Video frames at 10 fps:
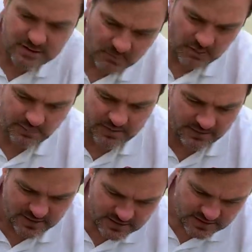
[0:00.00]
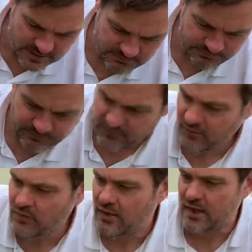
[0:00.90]
quite a bit. There's a
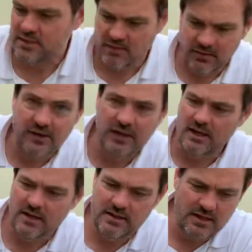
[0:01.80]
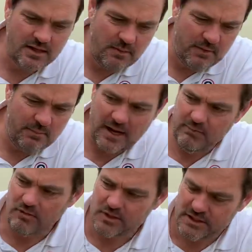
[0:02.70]
few things that I think you need. You need a couple of
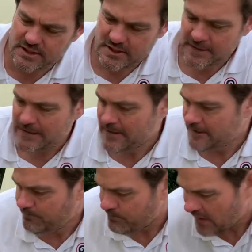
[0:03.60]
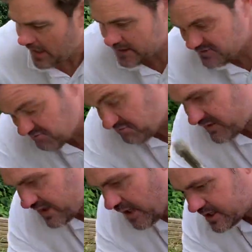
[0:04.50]
paint brushes. That's
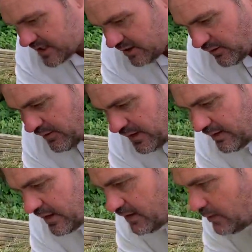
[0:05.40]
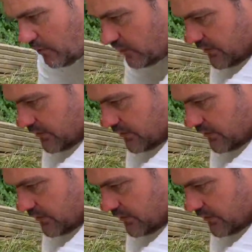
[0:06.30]
dusting off anything that you want